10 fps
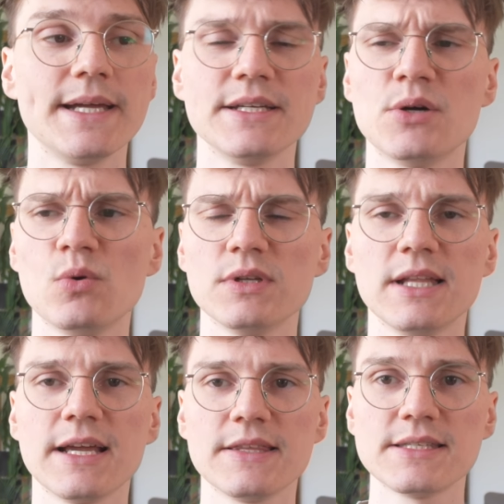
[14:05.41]
I would
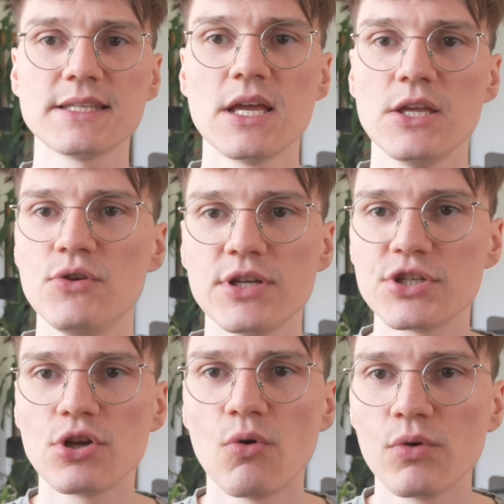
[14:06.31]
say that the
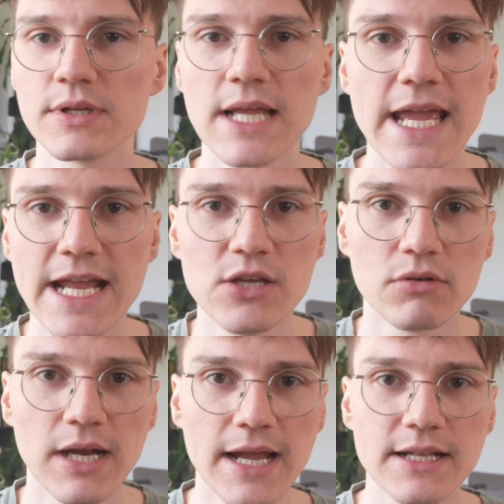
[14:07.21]
Maono sounded